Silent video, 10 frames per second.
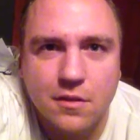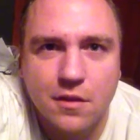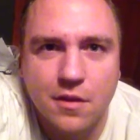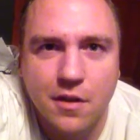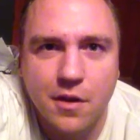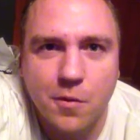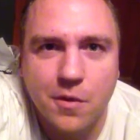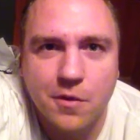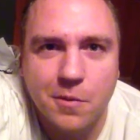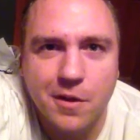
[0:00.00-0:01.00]
And then I
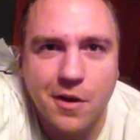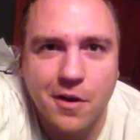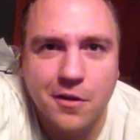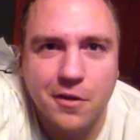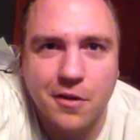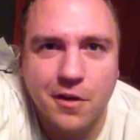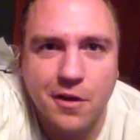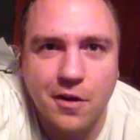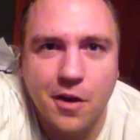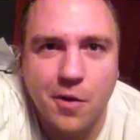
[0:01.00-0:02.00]
went to my doctor and I
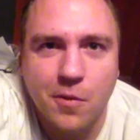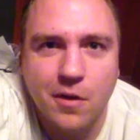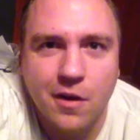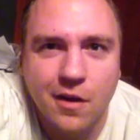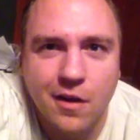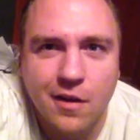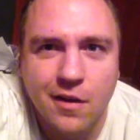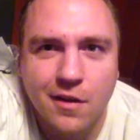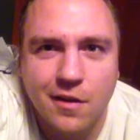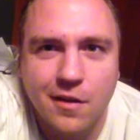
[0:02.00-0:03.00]
got one.
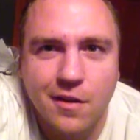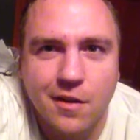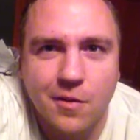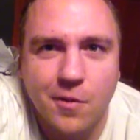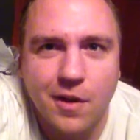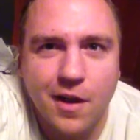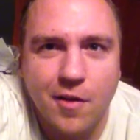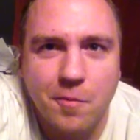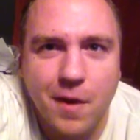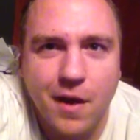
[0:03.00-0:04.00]
And when I
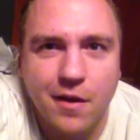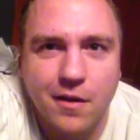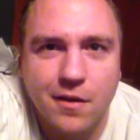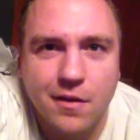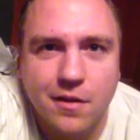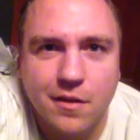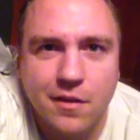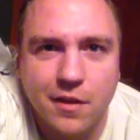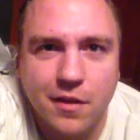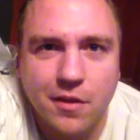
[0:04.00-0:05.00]
have bad,
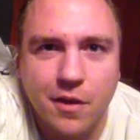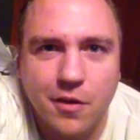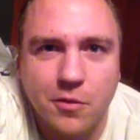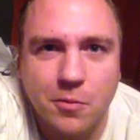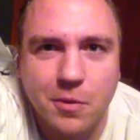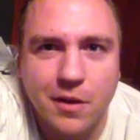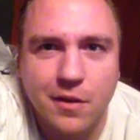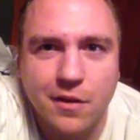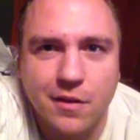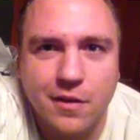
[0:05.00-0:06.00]
like, thoughts repeat
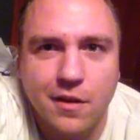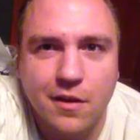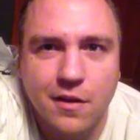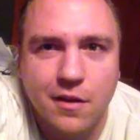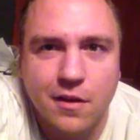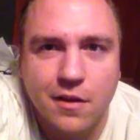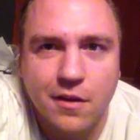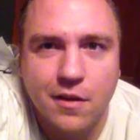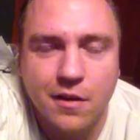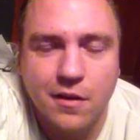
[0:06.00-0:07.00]
like that,
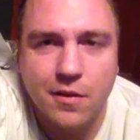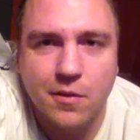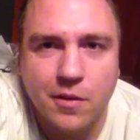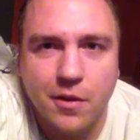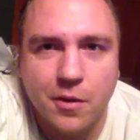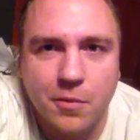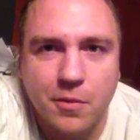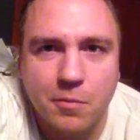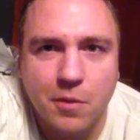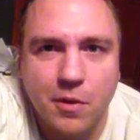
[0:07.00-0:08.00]
I think it really helps,
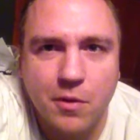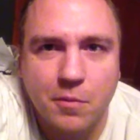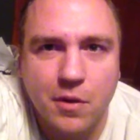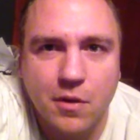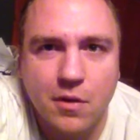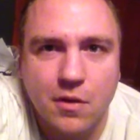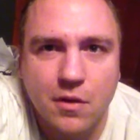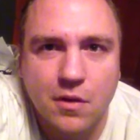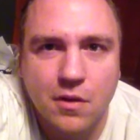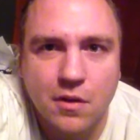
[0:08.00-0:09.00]
like, mull them out.
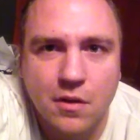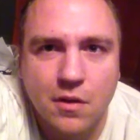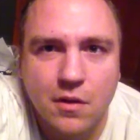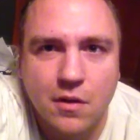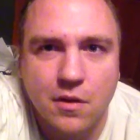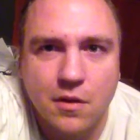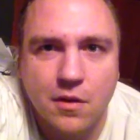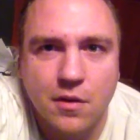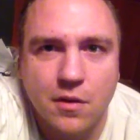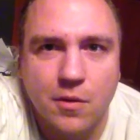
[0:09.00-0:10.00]

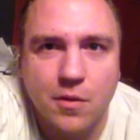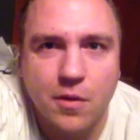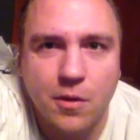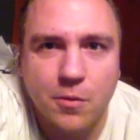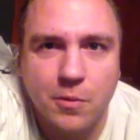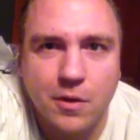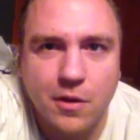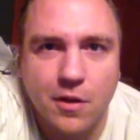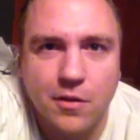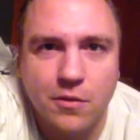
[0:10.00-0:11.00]
You know, it helps me to
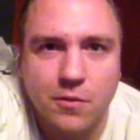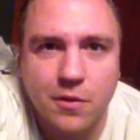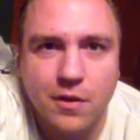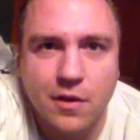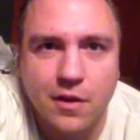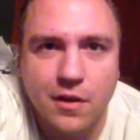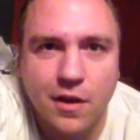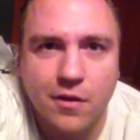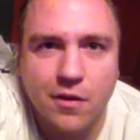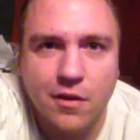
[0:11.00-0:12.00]
concentrate taking
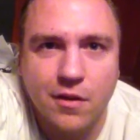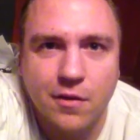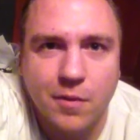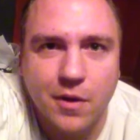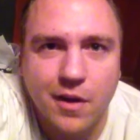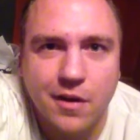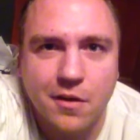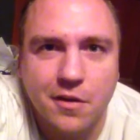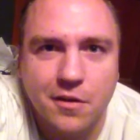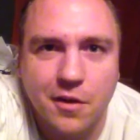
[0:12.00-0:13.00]
Adderall, and my
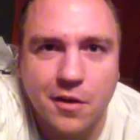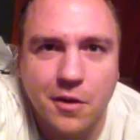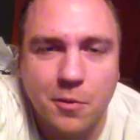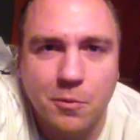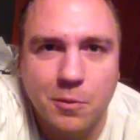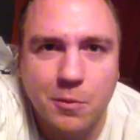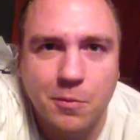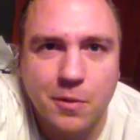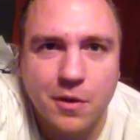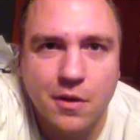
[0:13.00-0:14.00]
anti-anxiety helps me
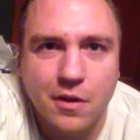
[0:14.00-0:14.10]
with my,